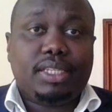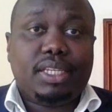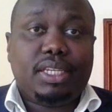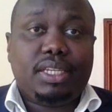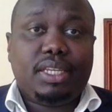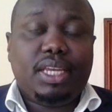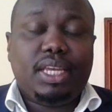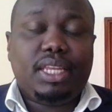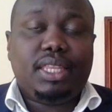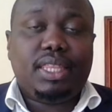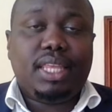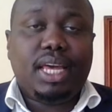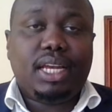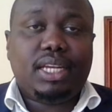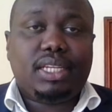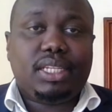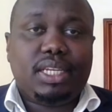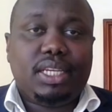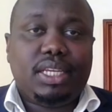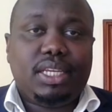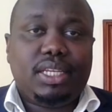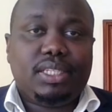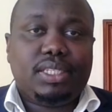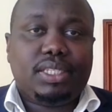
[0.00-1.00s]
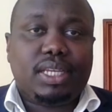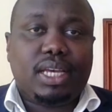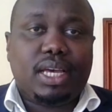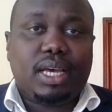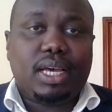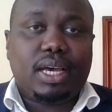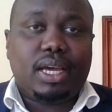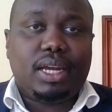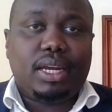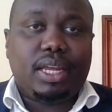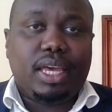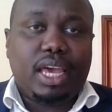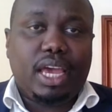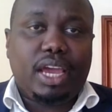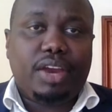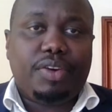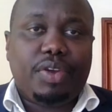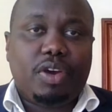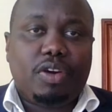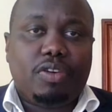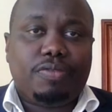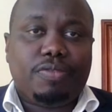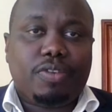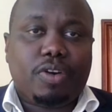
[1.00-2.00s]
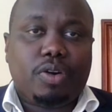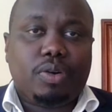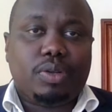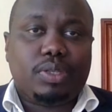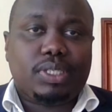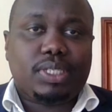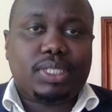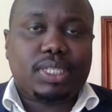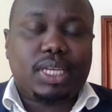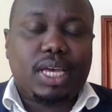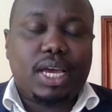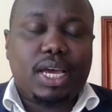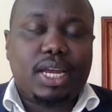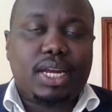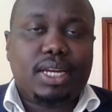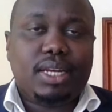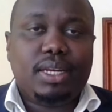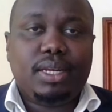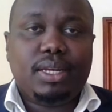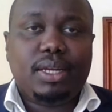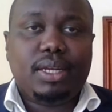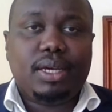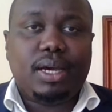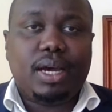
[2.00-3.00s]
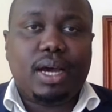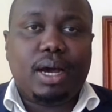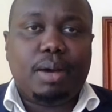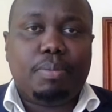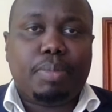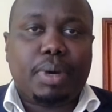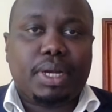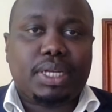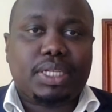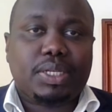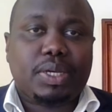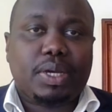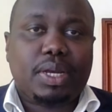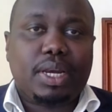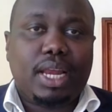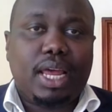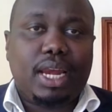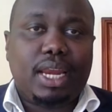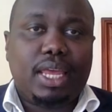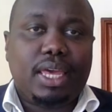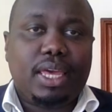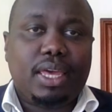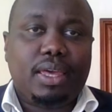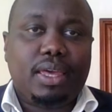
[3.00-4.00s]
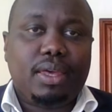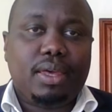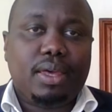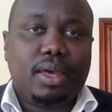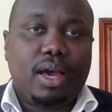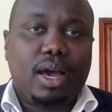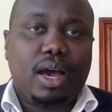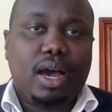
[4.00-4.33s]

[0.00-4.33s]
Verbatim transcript: Yes, indeed, that is an area of concern uh, particularly